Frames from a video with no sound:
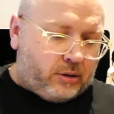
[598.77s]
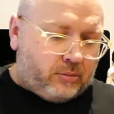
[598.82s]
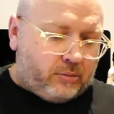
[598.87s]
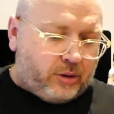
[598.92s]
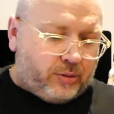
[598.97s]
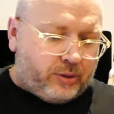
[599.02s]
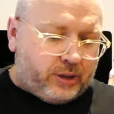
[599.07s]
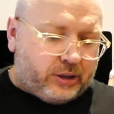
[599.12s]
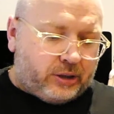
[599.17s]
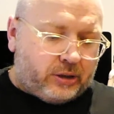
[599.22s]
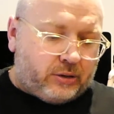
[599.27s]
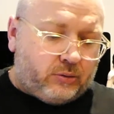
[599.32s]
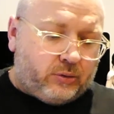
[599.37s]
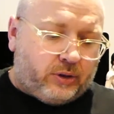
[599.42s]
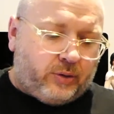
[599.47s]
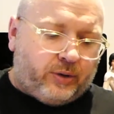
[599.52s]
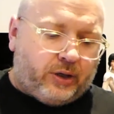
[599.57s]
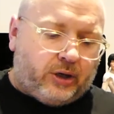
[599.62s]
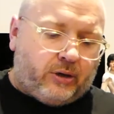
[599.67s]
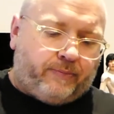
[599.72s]
Maybe there's oh,
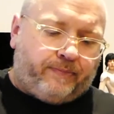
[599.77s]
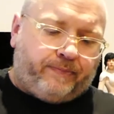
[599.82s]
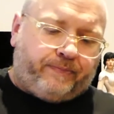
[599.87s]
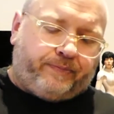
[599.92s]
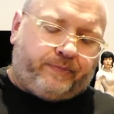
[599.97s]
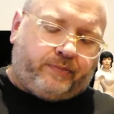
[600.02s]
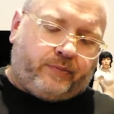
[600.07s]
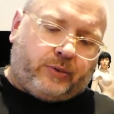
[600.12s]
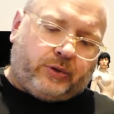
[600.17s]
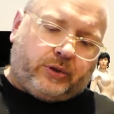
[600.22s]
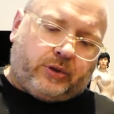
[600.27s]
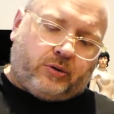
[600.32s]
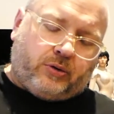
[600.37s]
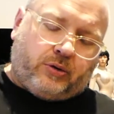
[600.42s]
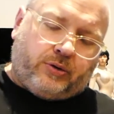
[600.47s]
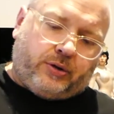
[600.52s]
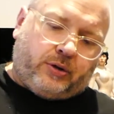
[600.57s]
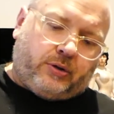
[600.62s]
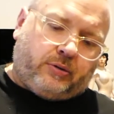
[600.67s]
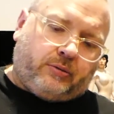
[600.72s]
here we go. So
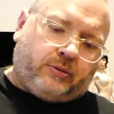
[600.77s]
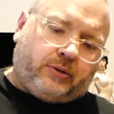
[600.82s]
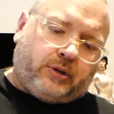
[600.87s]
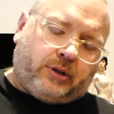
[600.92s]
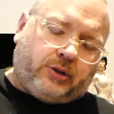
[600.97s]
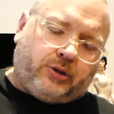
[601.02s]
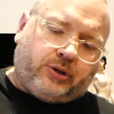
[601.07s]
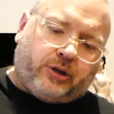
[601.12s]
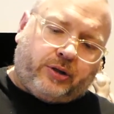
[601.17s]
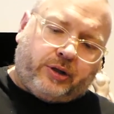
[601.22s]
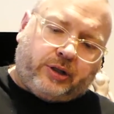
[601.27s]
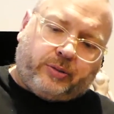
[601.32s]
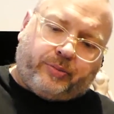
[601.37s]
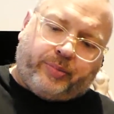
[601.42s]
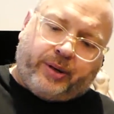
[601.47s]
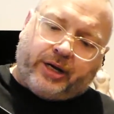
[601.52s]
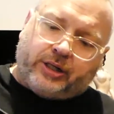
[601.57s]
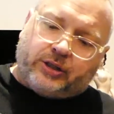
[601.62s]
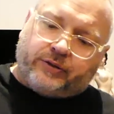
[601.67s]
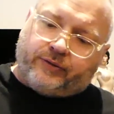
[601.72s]
looks like there's a
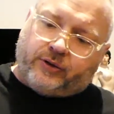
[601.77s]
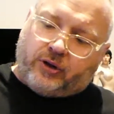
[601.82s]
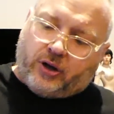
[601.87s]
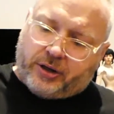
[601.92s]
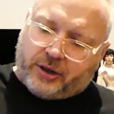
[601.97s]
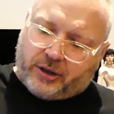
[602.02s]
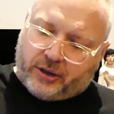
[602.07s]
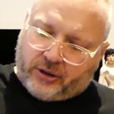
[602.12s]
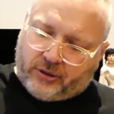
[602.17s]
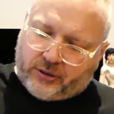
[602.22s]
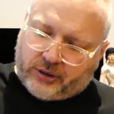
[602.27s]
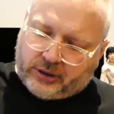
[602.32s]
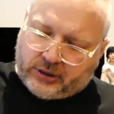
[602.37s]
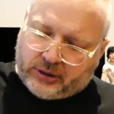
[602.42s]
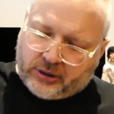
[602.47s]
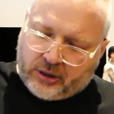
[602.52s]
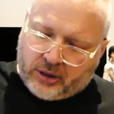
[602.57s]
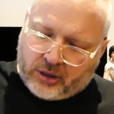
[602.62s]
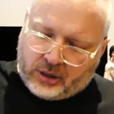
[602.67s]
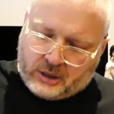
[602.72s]
page of liner notes.